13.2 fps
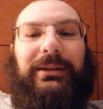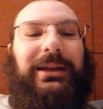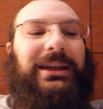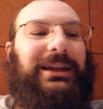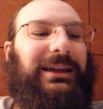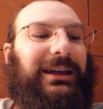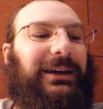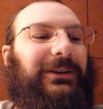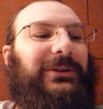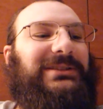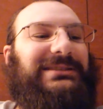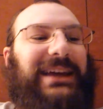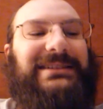it
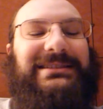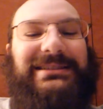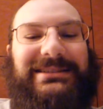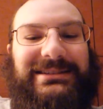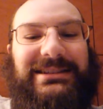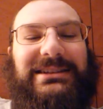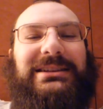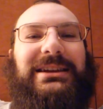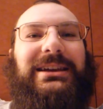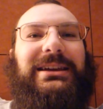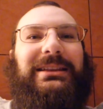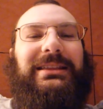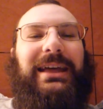was nice to see
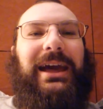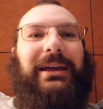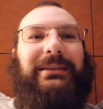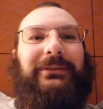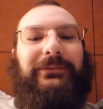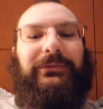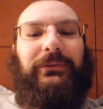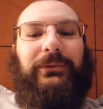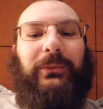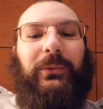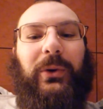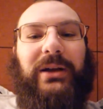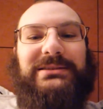that for
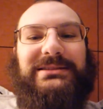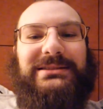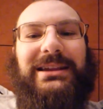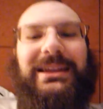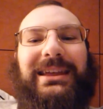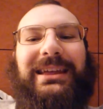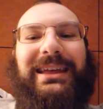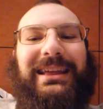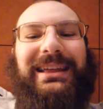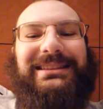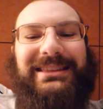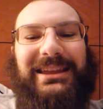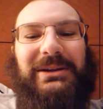once
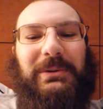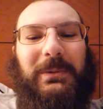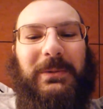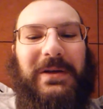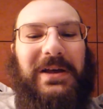it,